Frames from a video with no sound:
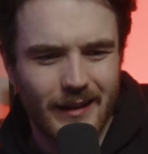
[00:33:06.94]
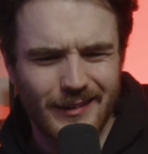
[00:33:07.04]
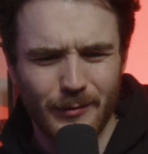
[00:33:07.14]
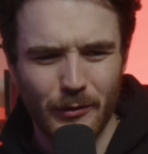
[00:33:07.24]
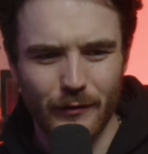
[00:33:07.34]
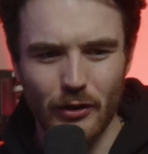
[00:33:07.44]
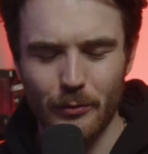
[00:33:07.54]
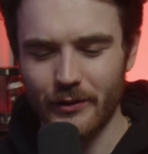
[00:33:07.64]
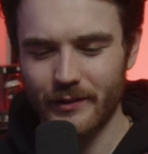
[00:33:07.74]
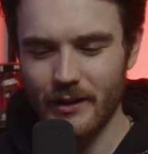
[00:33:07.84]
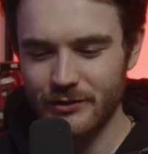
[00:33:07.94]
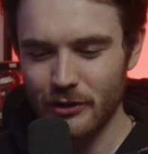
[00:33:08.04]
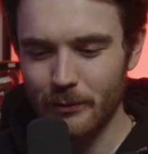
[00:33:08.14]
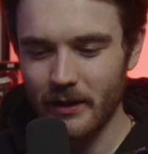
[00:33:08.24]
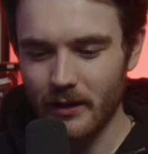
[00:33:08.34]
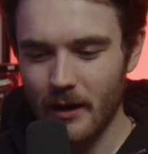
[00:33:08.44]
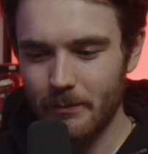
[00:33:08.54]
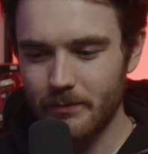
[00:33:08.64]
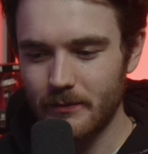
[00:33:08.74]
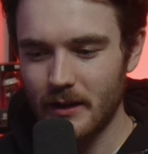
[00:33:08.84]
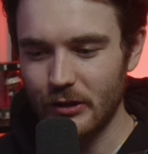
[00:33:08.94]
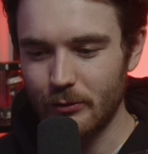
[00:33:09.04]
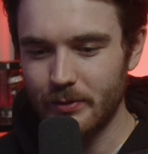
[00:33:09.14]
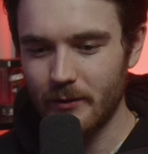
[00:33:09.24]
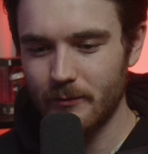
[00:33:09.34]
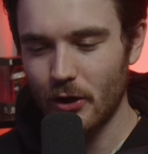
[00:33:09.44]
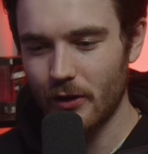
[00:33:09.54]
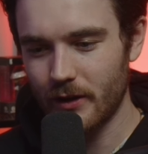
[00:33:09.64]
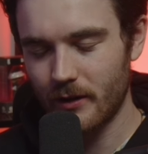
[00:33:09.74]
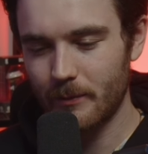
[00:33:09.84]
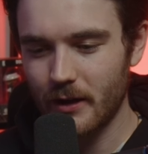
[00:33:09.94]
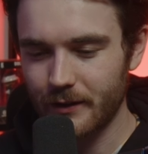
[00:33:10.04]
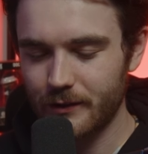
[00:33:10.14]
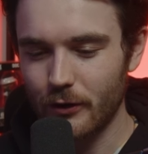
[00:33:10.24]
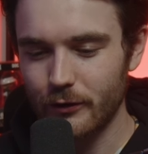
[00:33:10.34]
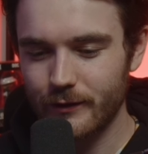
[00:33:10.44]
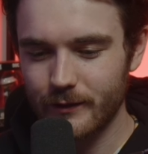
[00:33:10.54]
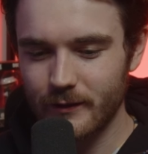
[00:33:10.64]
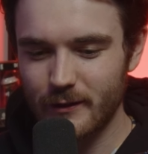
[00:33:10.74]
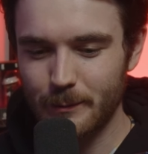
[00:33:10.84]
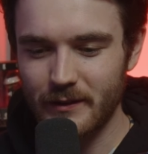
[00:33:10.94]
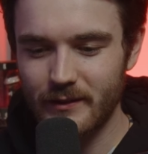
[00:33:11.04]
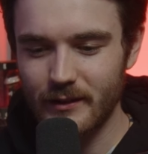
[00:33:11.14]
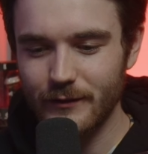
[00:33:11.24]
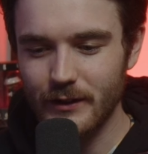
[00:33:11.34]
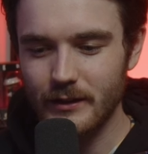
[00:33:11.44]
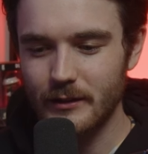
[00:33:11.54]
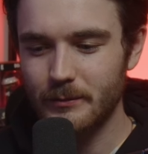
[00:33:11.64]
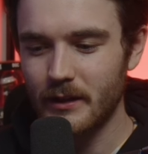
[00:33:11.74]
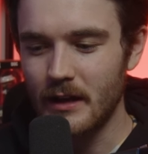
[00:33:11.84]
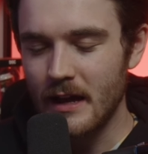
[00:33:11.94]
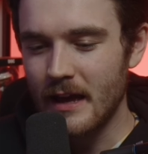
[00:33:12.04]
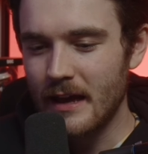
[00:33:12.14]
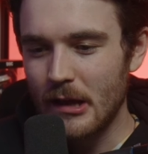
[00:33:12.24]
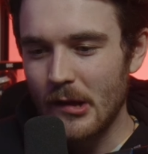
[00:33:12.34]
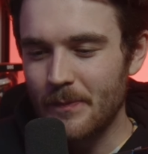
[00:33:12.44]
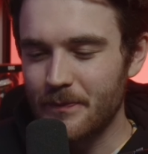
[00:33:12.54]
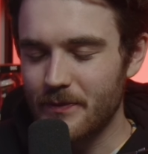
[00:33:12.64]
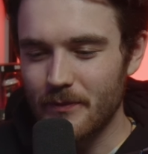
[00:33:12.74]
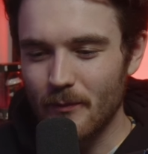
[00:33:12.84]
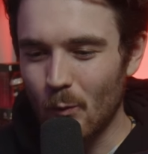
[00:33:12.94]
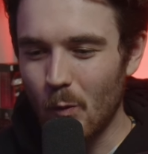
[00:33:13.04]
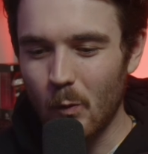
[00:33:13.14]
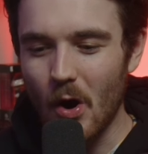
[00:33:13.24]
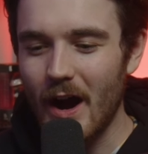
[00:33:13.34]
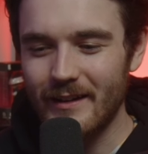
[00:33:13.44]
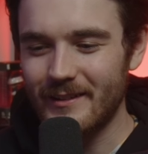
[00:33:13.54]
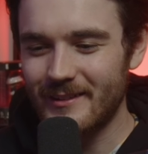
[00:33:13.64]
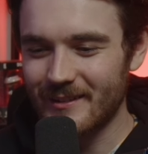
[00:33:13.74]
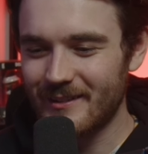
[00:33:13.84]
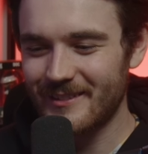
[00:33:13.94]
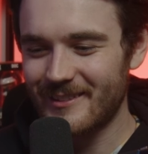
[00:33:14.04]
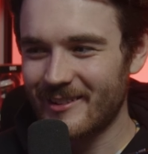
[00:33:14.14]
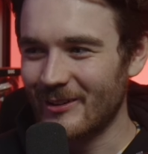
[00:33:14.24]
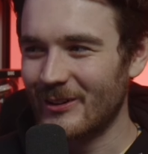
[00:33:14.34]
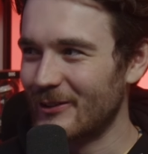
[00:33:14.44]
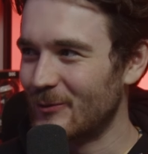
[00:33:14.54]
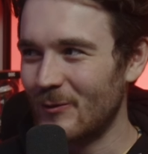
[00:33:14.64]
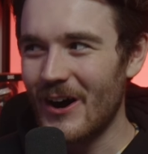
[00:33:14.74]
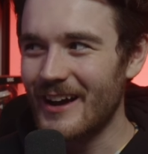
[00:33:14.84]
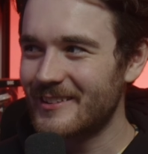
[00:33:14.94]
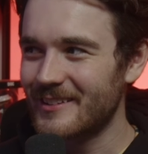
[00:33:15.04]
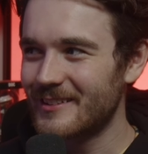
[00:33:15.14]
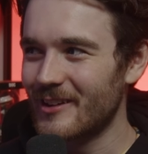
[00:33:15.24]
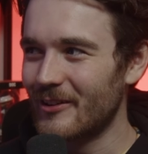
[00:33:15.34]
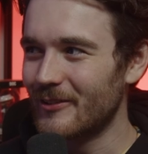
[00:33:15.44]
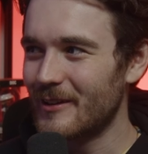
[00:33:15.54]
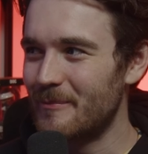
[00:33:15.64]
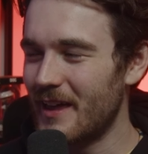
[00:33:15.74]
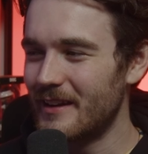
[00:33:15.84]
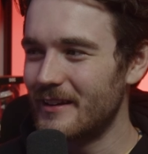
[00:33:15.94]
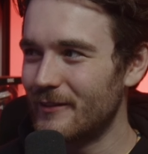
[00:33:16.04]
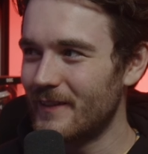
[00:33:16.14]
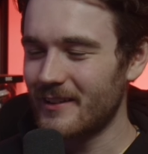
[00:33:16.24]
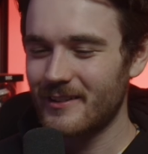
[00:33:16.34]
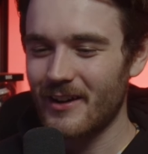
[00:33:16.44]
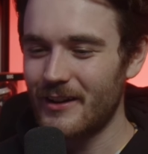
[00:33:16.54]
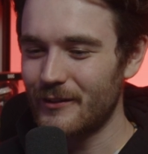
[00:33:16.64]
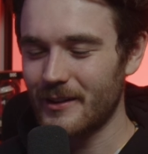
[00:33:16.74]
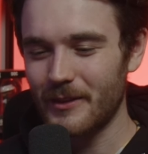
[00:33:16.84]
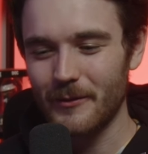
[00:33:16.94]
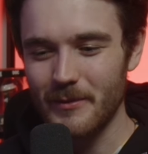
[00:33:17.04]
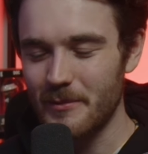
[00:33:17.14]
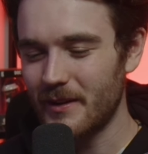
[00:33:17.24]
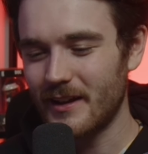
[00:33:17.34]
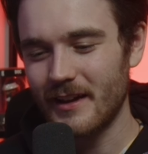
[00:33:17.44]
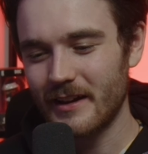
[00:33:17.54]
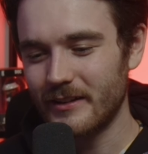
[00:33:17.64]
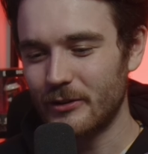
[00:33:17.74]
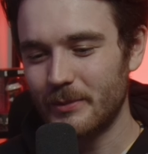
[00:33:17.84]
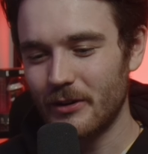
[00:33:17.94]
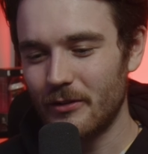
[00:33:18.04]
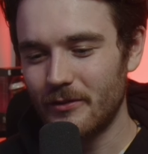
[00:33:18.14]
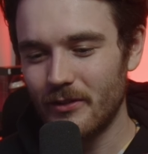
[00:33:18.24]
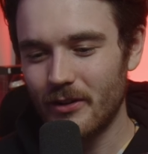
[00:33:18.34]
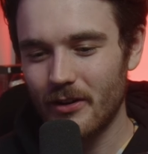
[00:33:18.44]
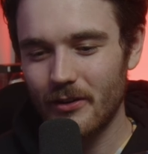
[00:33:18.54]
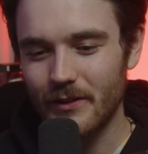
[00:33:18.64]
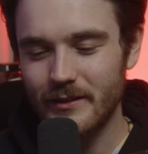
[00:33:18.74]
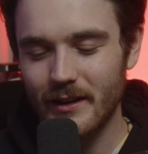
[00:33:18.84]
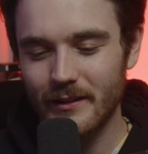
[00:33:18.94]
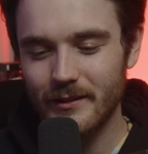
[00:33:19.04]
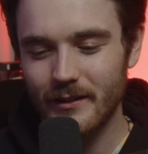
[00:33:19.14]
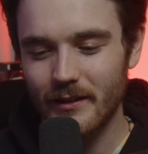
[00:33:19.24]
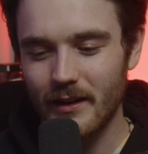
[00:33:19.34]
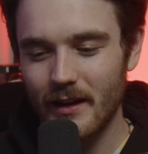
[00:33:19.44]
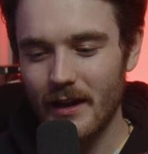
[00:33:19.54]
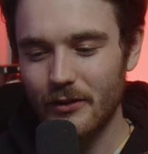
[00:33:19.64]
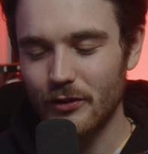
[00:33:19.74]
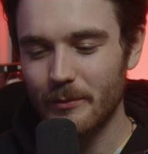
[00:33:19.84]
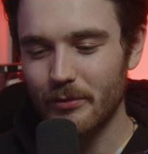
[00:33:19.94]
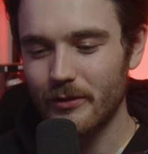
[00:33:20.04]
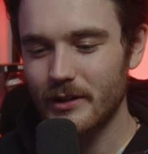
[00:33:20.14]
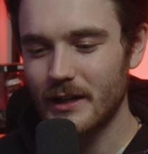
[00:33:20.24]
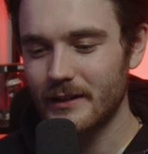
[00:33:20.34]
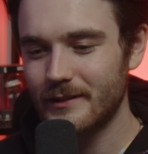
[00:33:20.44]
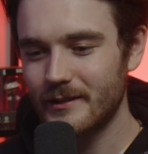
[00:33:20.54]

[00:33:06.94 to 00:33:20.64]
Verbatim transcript: it's more of a global discussion, opening it up a little bit. We know that it applies to OC specifically, but why is it so close? Why is it so competitive? And that's kind of something we've been picking at a little bit on, on the desk and on the broadcast.